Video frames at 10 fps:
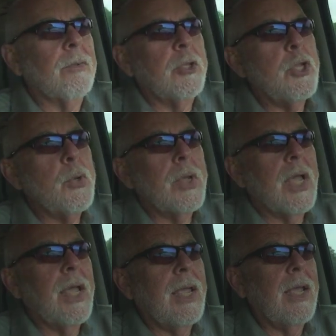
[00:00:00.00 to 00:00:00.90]
from the
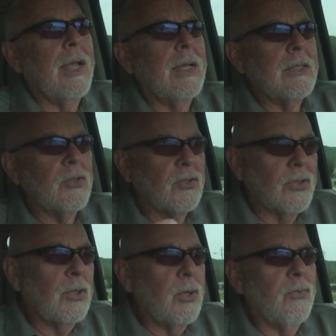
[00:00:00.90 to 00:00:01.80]
UK and
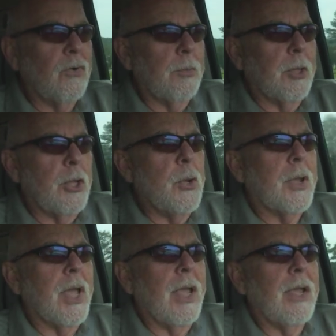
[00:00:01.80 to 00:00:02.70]
Sue from the
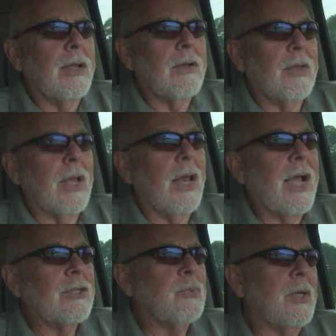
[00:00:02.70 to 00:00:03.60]
UK on that
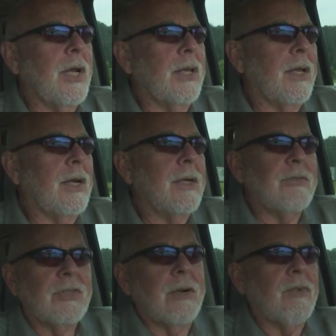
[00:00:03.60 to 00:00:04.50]
last one down there,
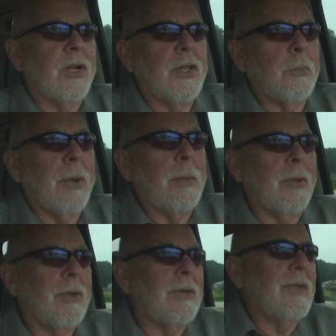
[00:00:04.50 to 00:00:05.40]
and several other
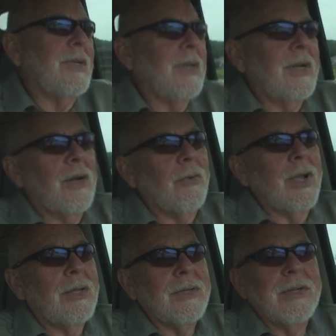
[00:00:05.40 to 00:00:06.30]
people
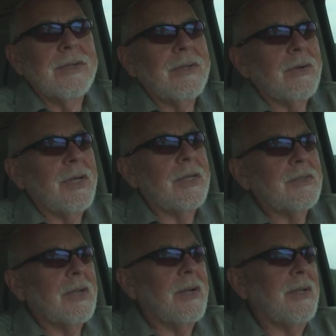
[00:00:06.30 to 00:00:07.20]
around
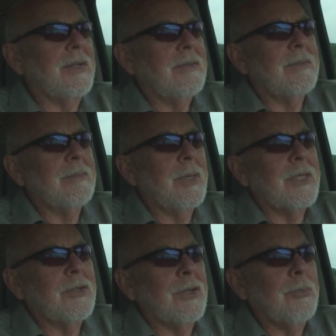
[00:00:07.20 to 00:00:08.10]
this area.
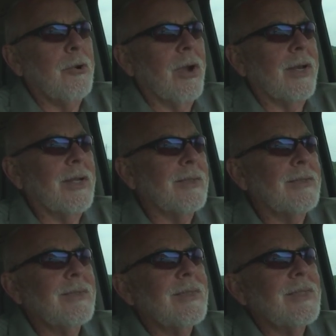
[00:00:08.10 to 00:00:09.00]
I met Tube Granny and